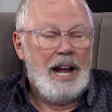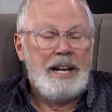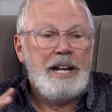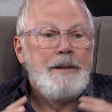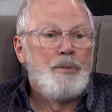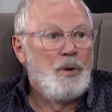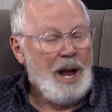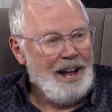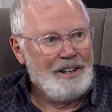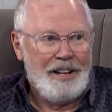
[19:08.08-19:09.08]
And Hebrew,
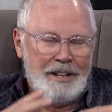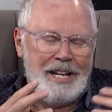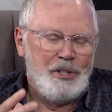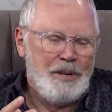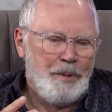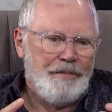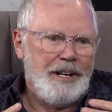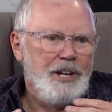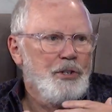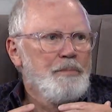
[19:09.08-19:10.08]
that's
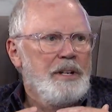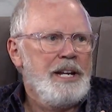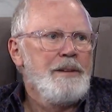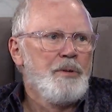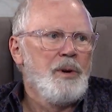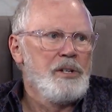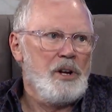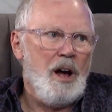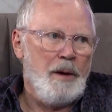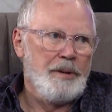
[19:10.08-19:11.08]
simplification, but Hebrew yeah. is
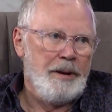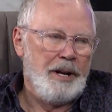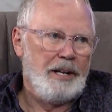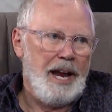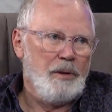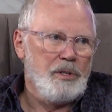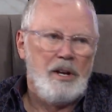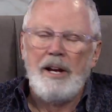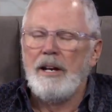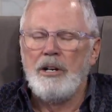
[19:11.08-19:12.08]
a homonymic
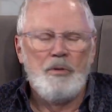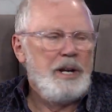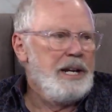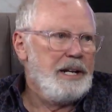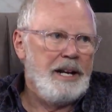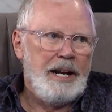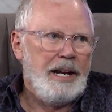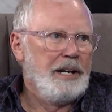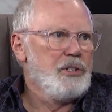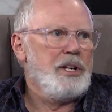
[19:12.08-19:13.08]
language. Greek and
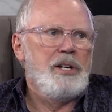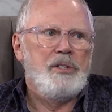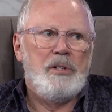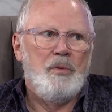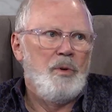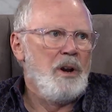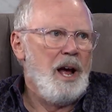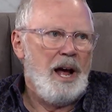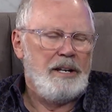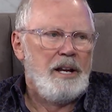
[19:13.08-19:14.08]
English, is we're
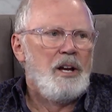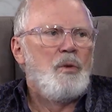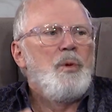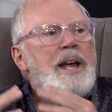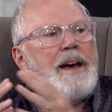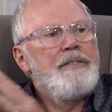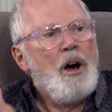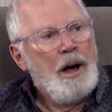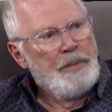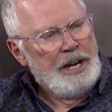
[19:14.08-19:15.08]
not. We have
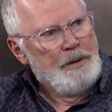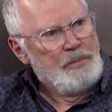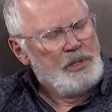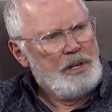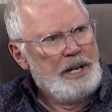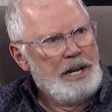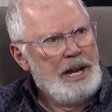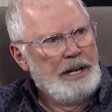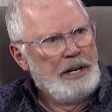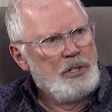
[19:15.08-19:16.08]
homonyms in
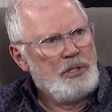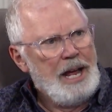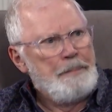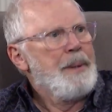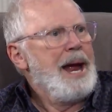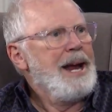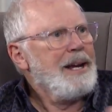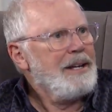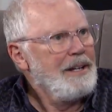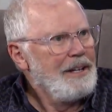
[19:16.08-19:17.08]
English, like bank,